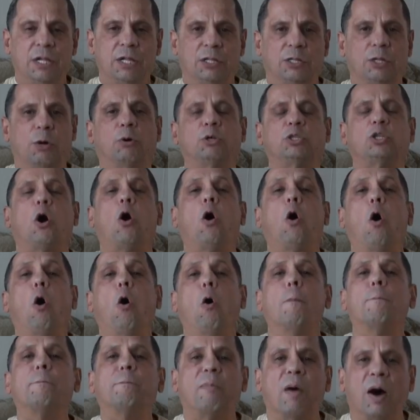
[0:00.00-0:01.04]
There was a
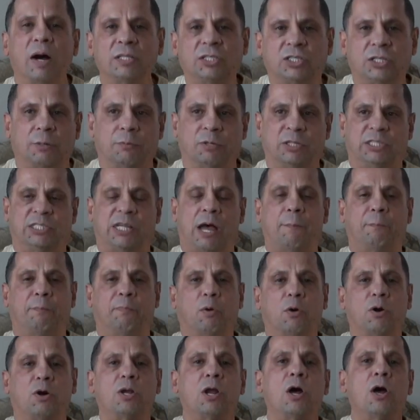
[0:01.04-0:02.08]
whole bunch of us that
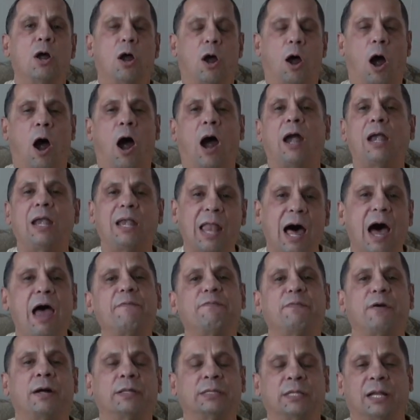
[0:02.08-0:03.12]
put our
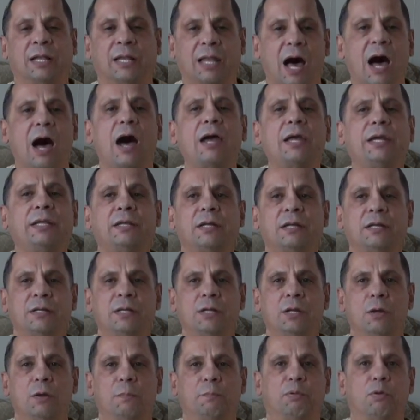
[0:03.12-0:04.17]
life on the line,
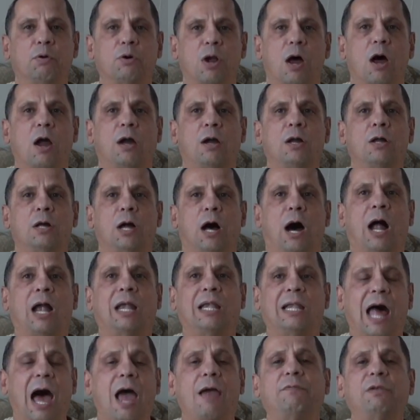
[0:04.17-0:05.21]
put our
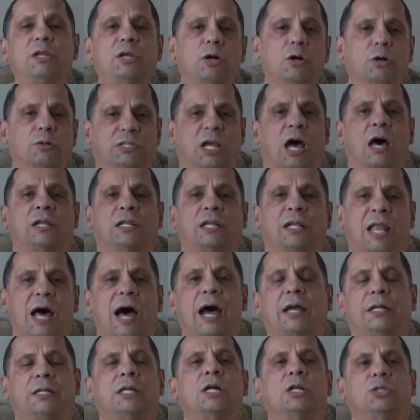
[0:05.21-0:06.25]
livelihoods on the
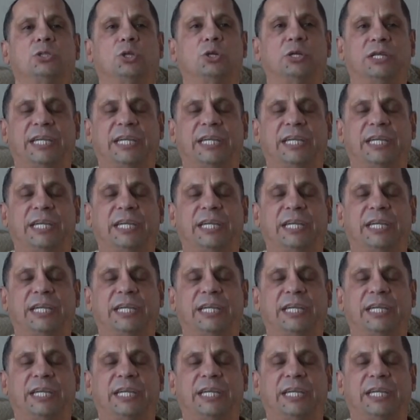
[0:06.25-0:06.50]
line to